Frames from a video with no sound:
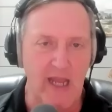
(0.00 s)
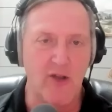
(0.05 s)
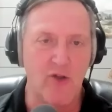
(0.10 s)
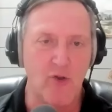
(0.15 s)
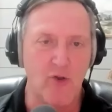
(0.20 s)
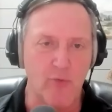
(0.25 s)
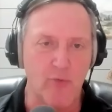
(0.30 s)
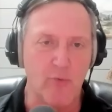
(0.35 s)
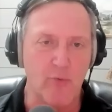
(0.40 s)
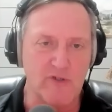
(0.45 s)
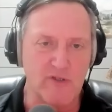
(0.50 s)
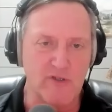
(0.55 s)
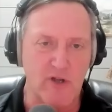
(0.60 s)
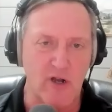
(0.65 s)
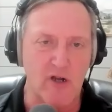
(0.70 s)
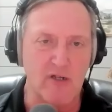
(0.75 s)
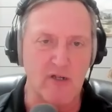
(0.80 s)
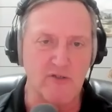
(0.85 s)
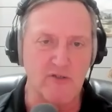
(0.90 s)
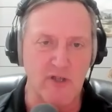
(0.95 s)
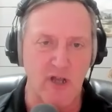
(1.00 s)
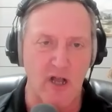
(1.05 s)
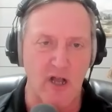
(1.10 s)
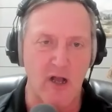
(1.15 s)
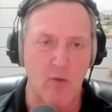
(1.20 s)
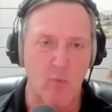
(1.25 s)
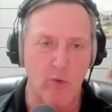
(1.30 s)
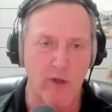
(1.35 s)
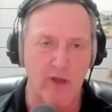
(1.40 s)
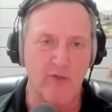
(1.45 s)
in Northwest
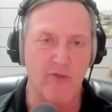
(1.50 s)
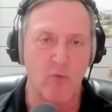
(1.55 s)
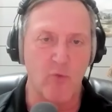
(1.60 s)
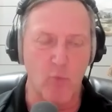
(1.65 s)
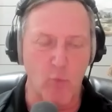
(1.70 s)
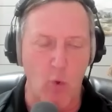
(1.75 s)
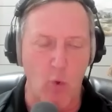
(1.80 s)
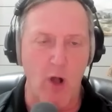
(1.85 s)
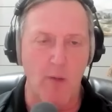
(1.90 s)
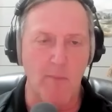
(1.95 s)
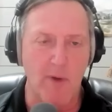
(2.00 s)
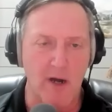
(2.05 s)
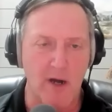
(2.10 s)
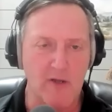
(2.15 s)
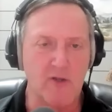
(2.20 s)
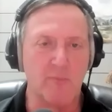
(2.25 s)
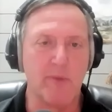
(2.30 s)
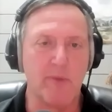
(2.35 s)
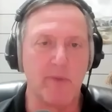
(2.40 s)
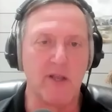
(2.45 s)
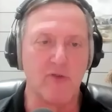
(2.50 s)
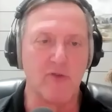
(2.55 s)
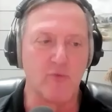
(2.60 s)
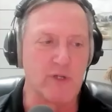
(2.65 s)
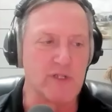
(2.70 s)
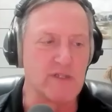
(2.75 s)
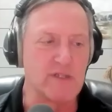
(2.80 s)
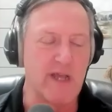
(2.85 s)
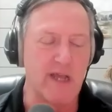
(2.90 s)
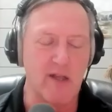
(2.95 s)
Arkansas with Walmart, the
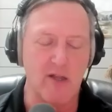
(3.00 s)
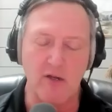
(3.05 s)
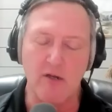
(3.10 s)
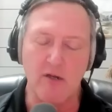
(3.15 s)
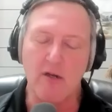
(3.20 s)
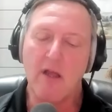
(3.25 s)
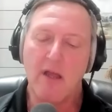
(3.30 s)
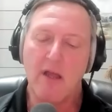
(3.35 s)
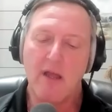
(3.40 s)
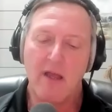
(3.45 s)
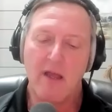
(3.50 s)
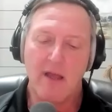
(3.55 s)
biggest retailer,